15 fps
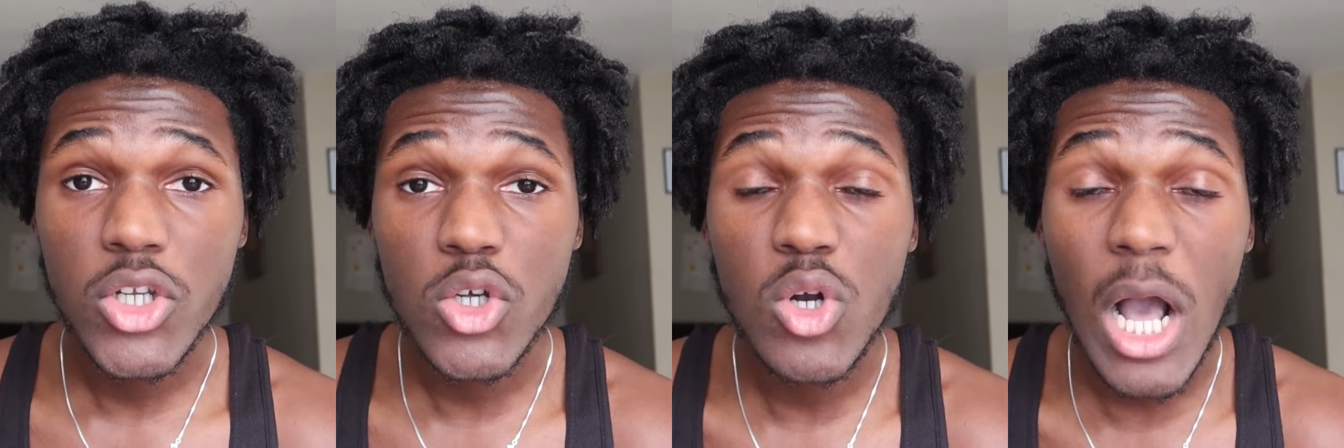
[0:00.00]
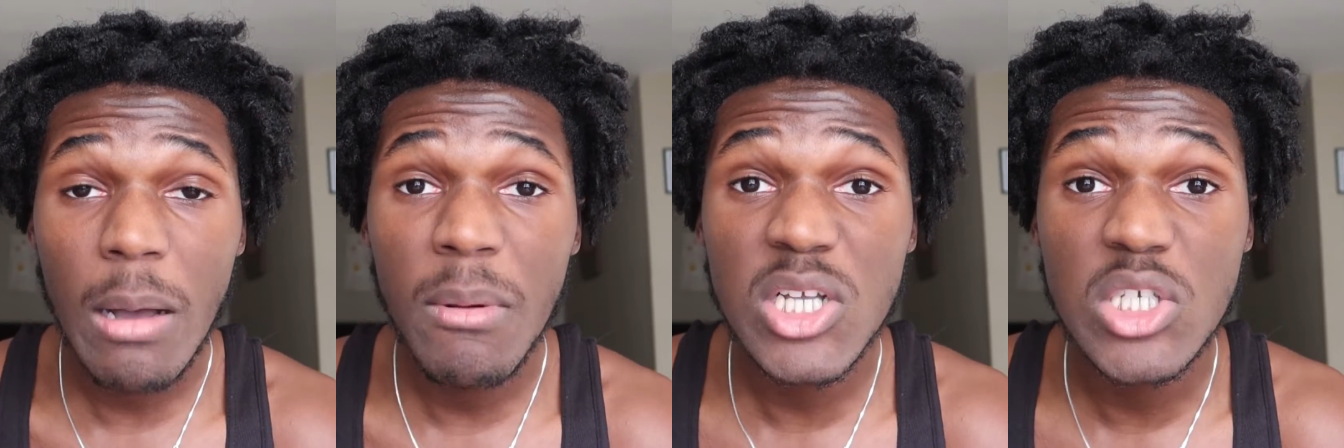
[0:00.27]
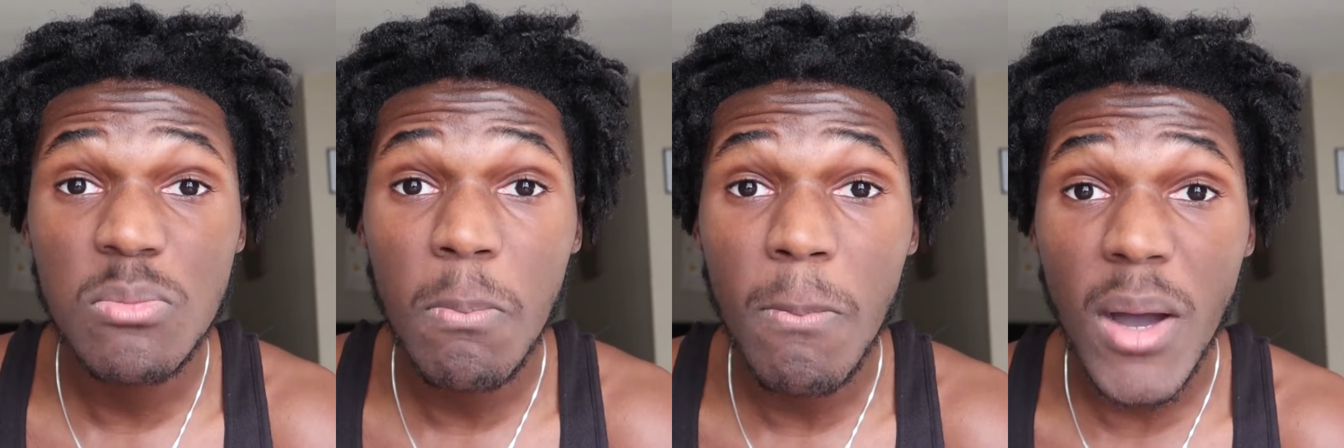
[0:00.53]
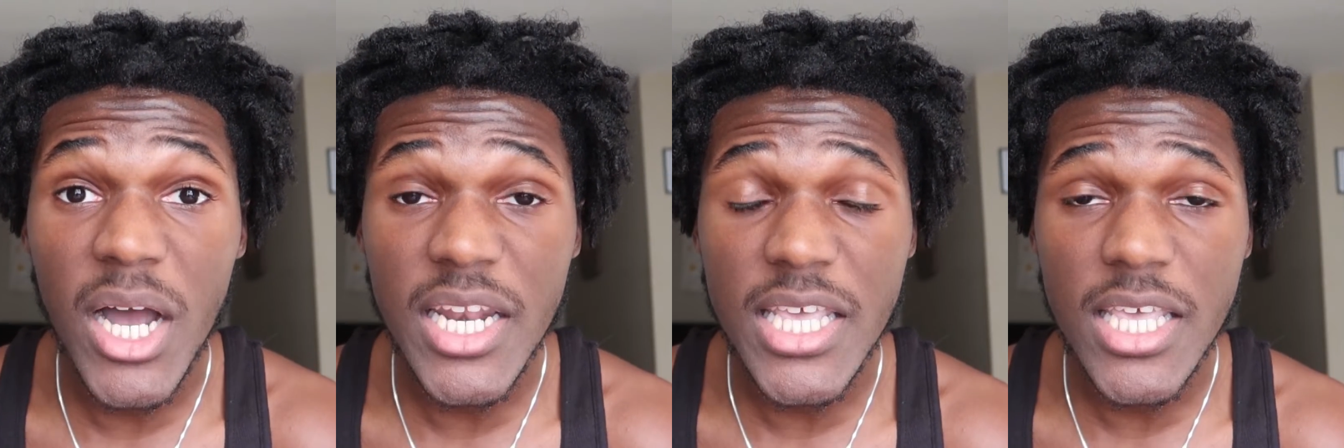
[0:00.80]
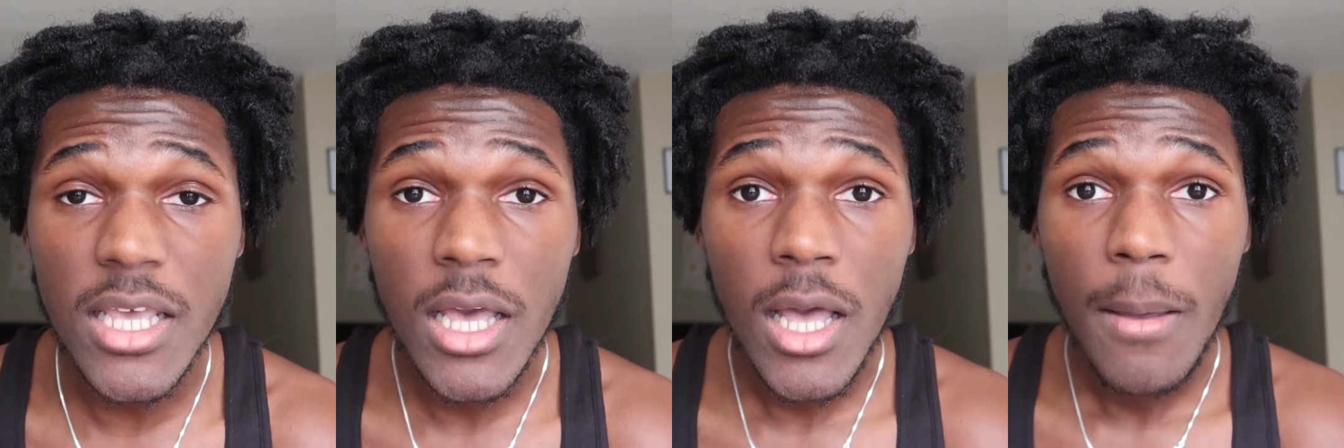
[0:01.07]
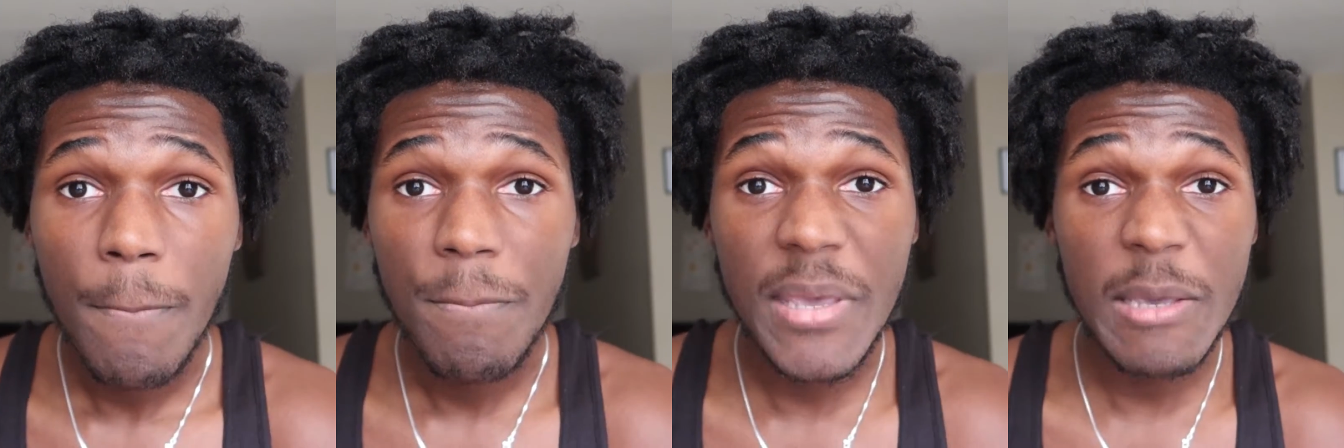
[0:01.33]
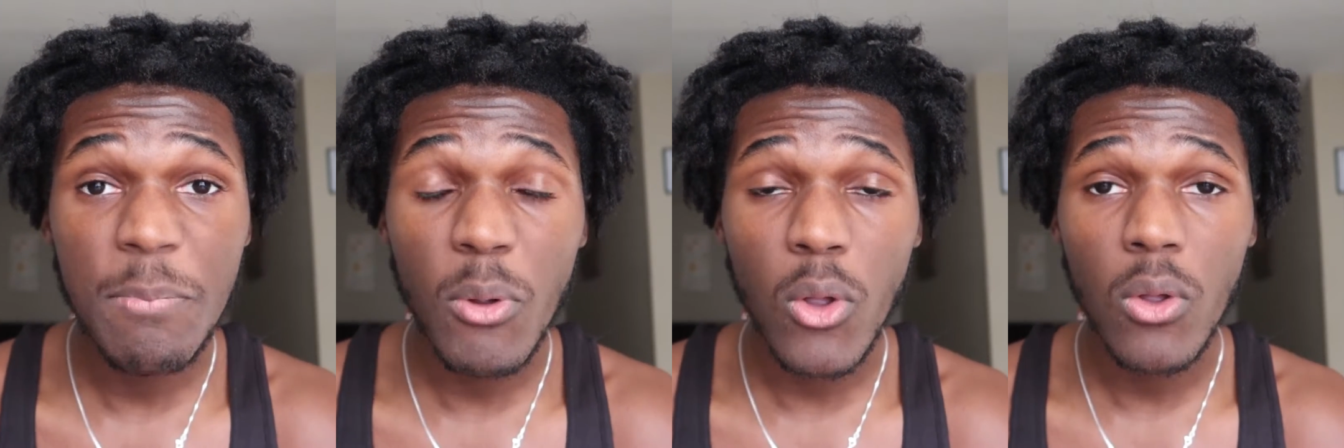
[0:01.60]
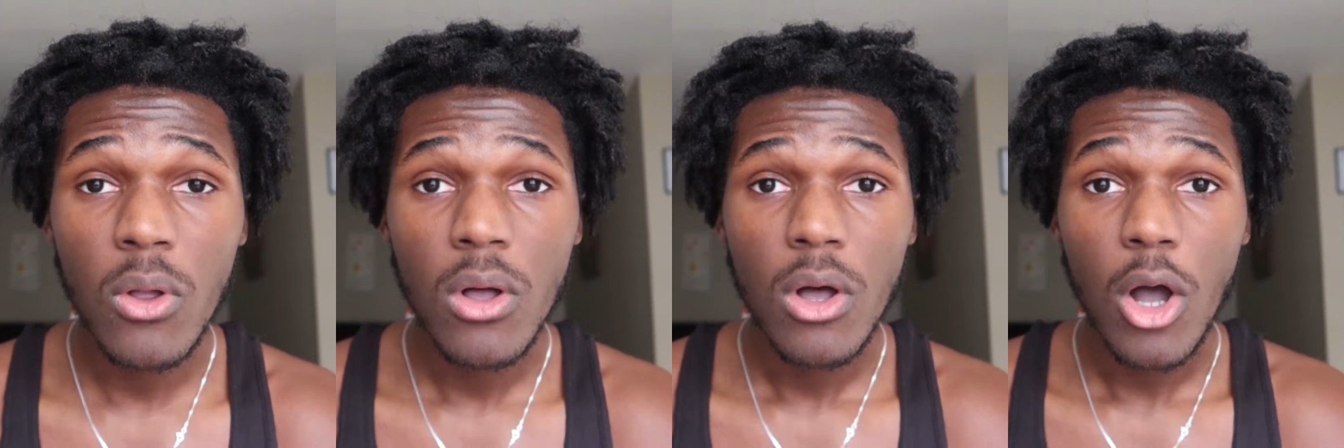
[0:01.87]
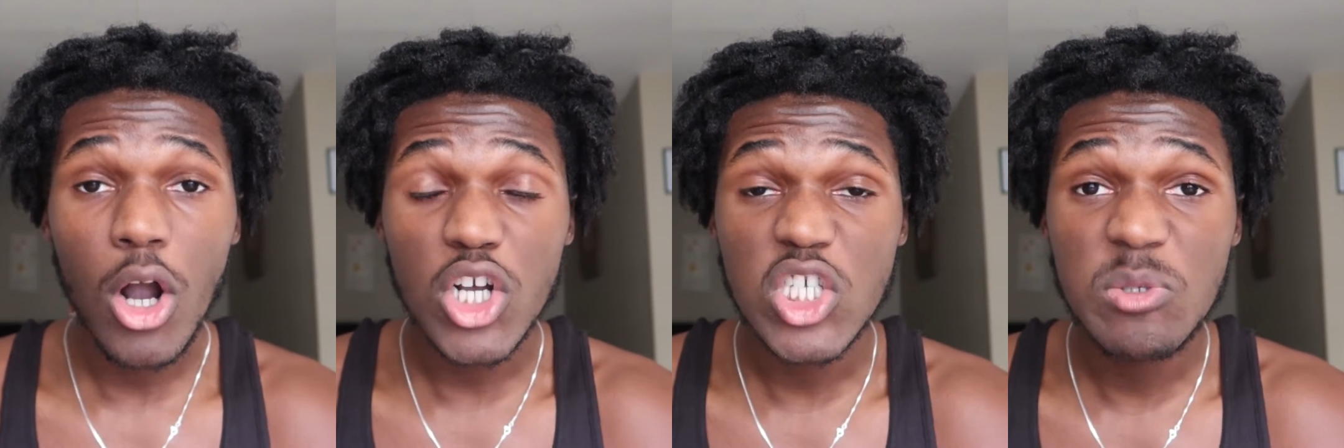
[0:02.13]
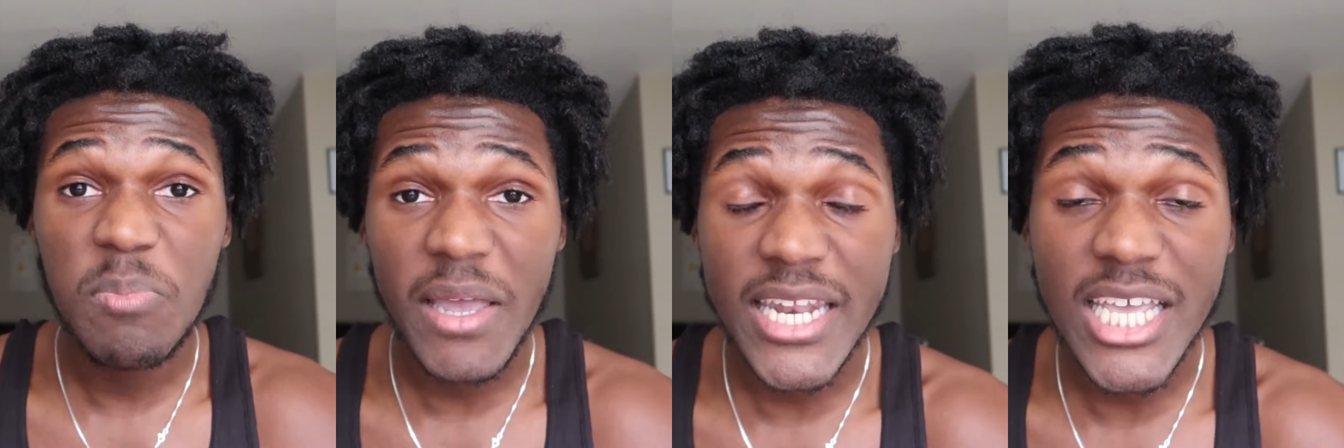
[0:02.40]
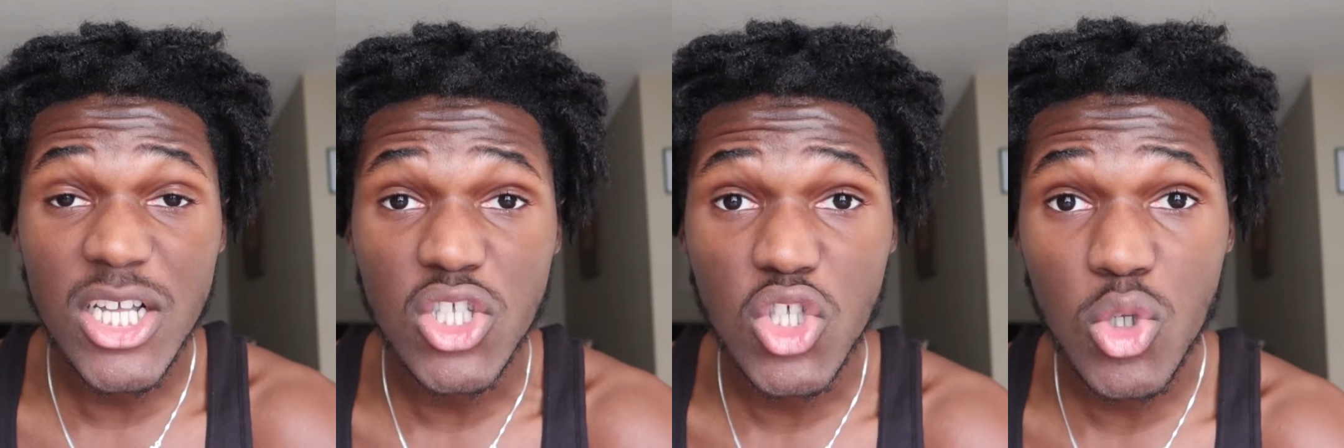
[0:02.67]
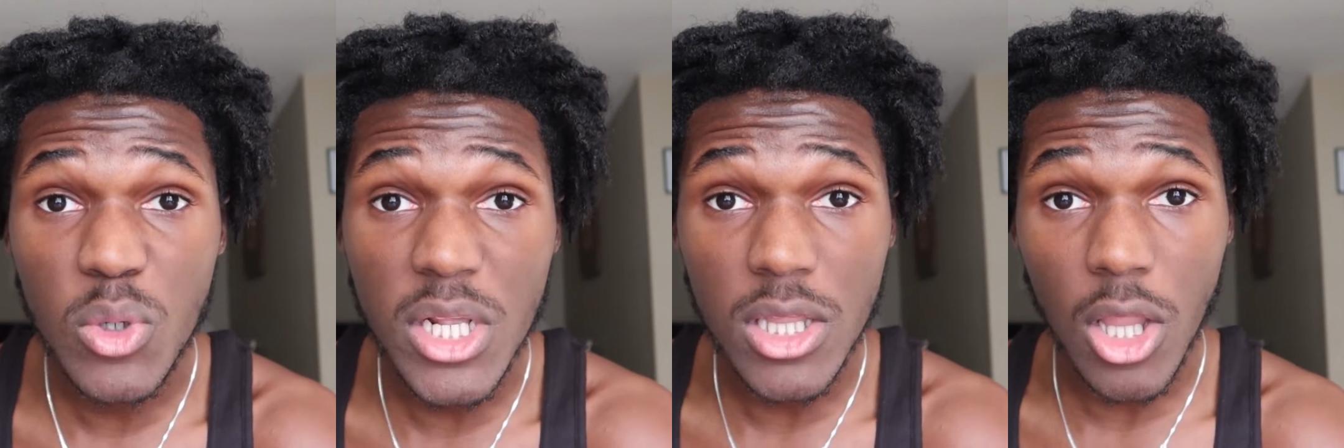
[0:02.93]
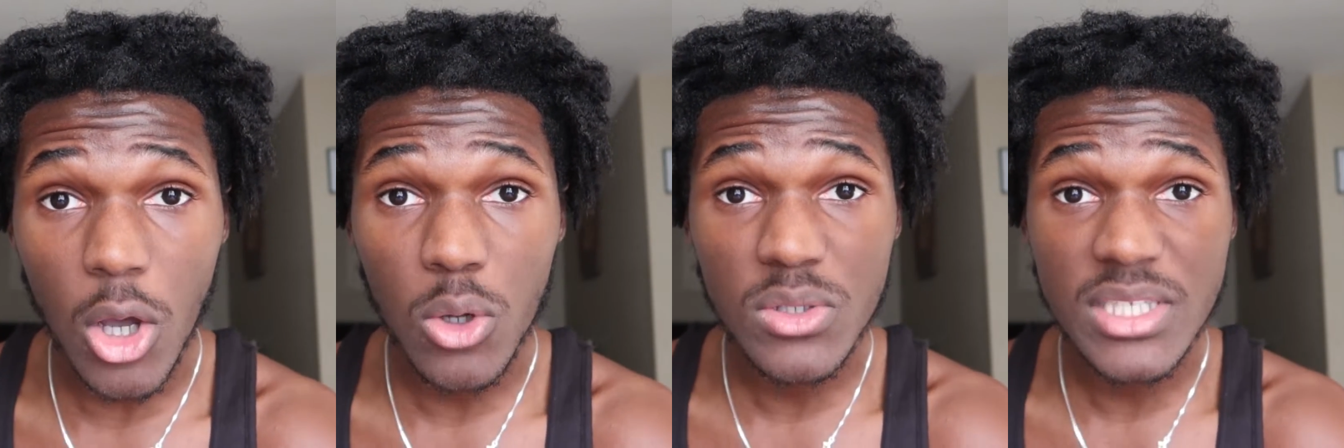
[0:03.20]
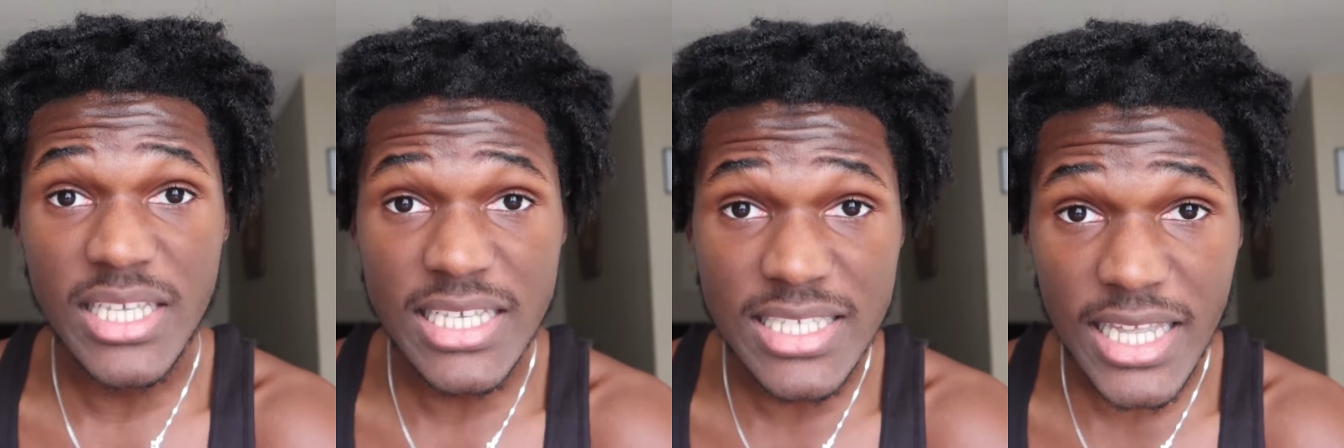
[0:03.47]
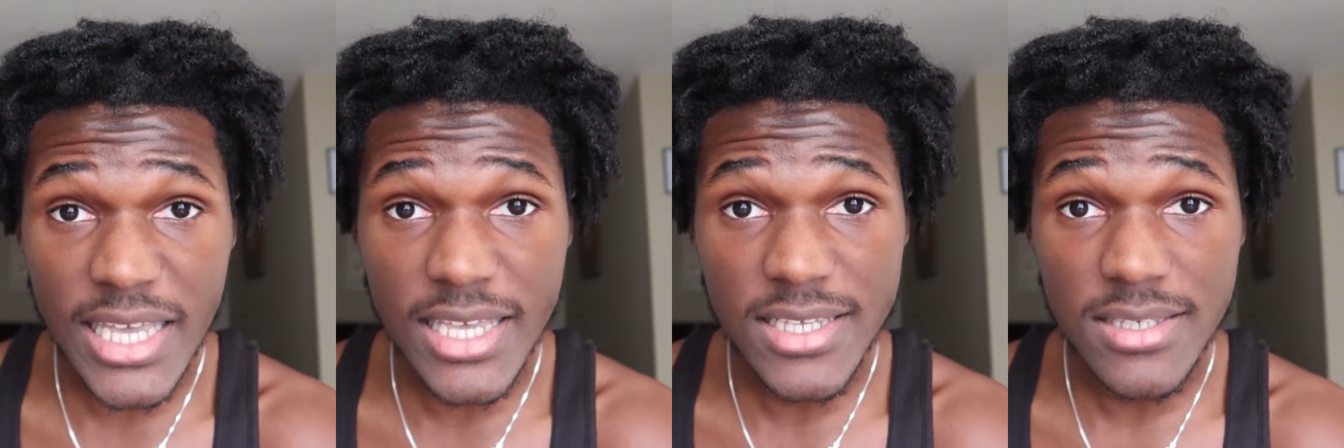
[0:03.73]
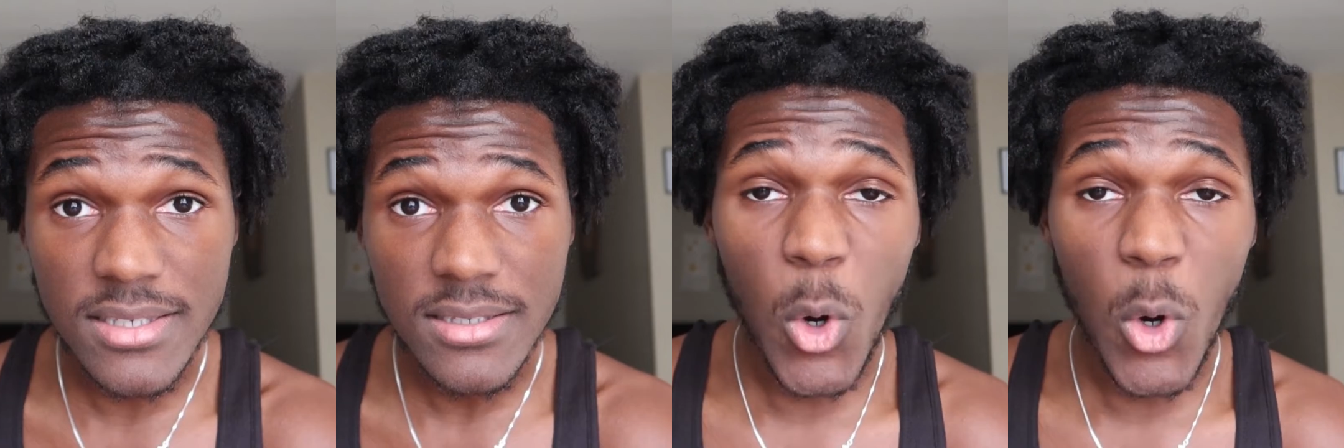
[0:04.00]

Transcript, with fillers: Do you know how much money people are spending on student loans these days?